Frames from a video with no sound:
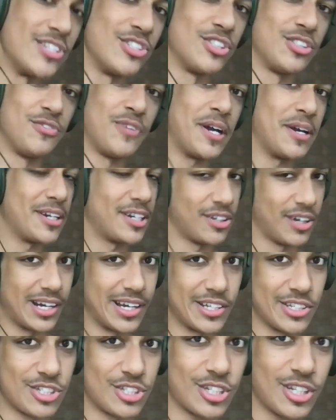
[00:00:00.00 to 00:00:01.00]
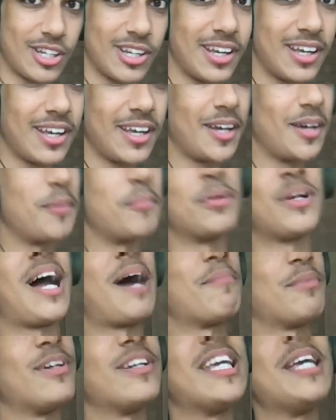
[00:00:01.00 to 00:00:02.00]
It's very cringe. But I'm
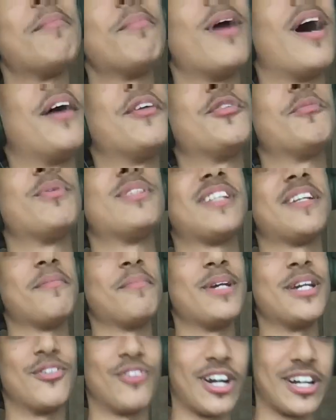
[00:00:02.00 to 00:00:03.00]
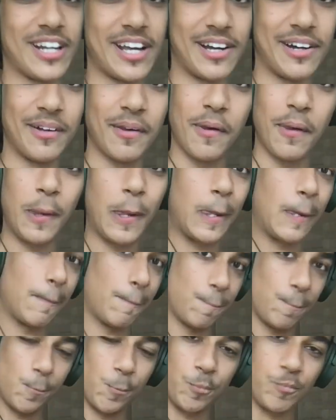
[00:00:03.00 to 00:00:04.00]
going to keep it 100% a bean right now.
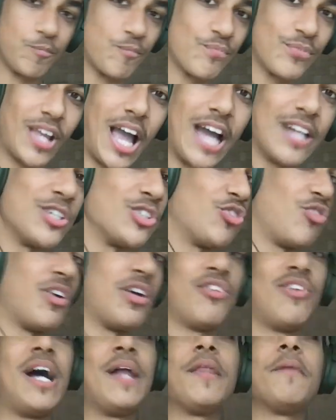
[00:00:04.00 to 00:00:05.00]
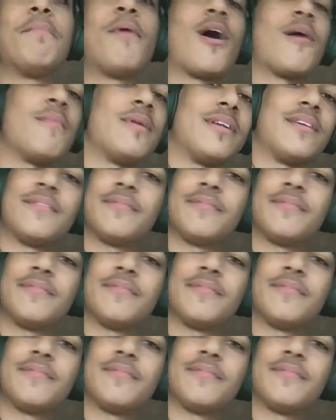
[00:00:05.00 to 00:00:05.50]
I just run around the apartment.